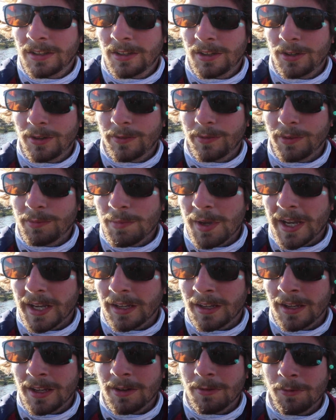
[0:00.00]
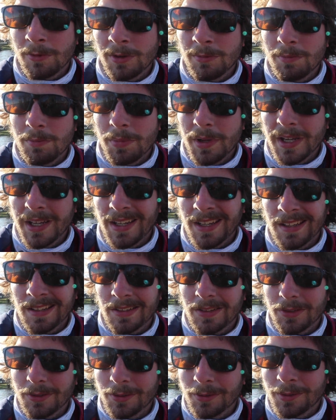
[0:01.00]
Hopefully Matt can get one big in
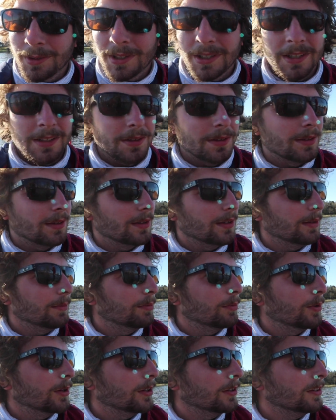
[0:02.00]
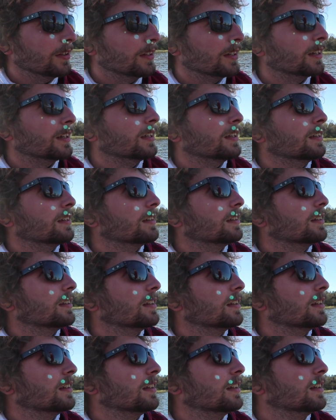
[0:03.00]
so he can sleep well tonight.
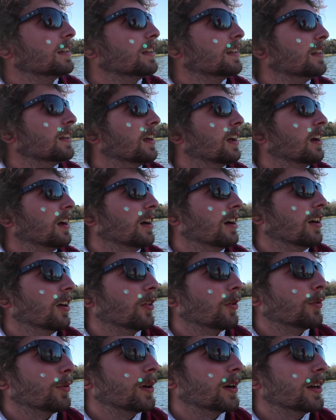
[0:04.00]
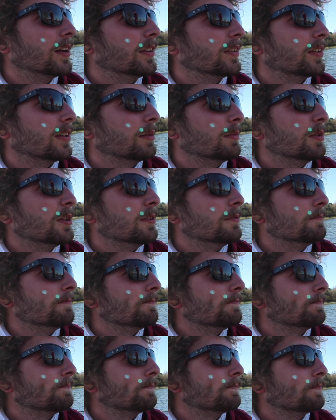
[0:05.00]
Otherwise, I mean,
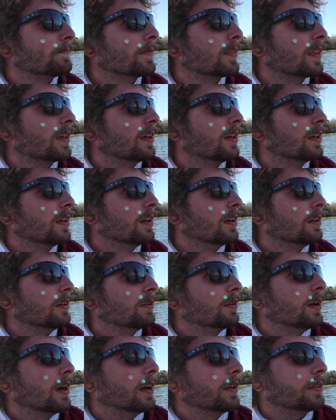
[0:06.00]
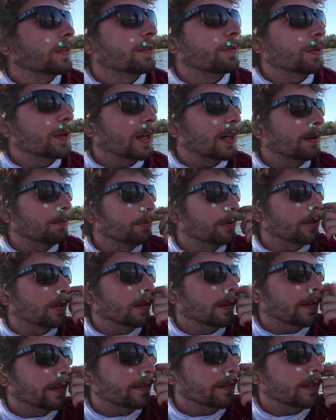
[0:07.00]
I think we got a pretty
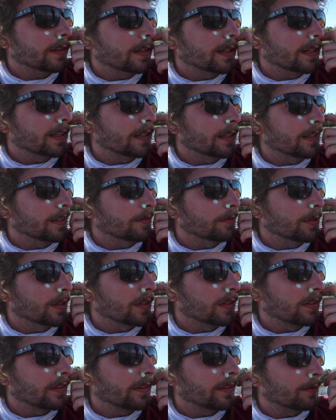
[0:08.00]
lazy night anyways.